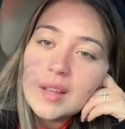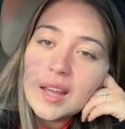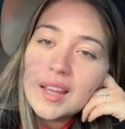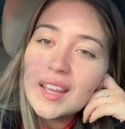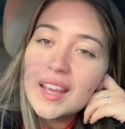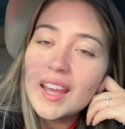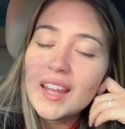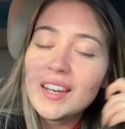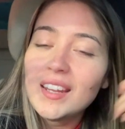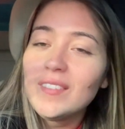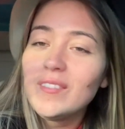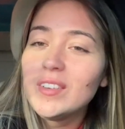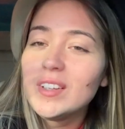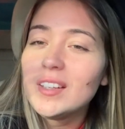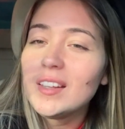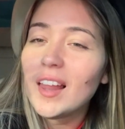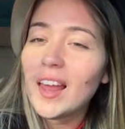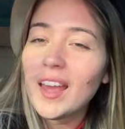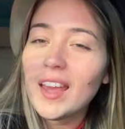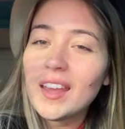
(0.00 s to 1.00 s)
I, I, I really
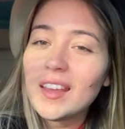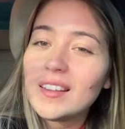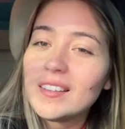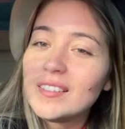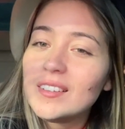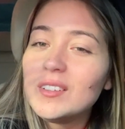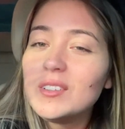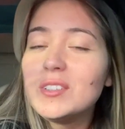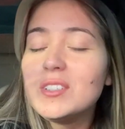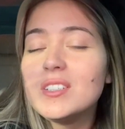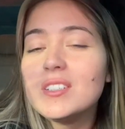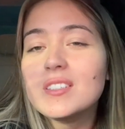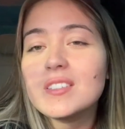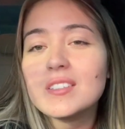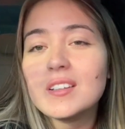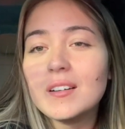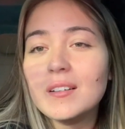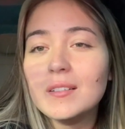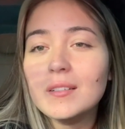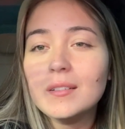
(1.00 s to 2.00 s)
even, like you're just
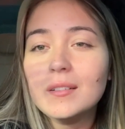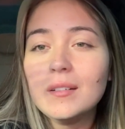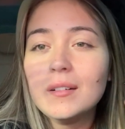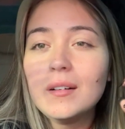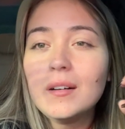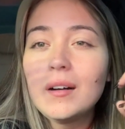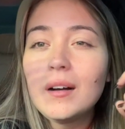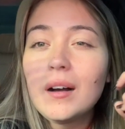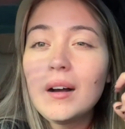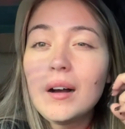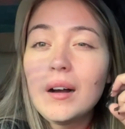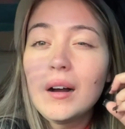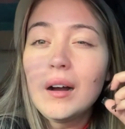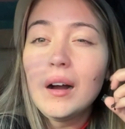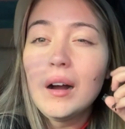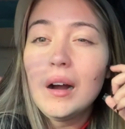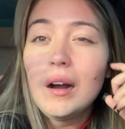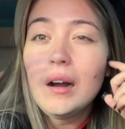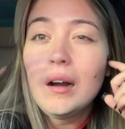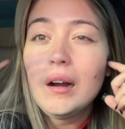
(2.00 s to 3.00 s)
so. Hey,
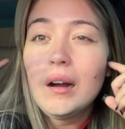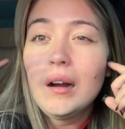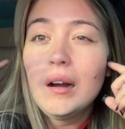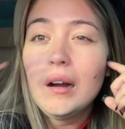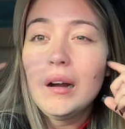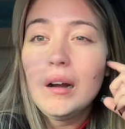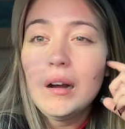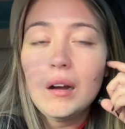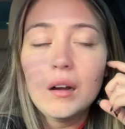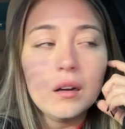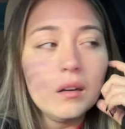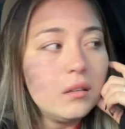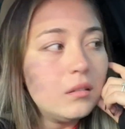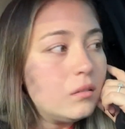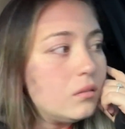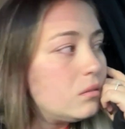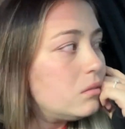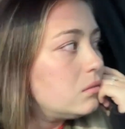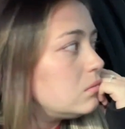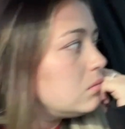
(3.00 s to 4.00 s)
oh! watch him, bro.
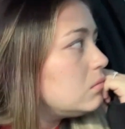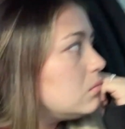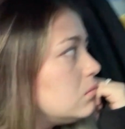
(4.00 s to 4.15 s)
Watch him.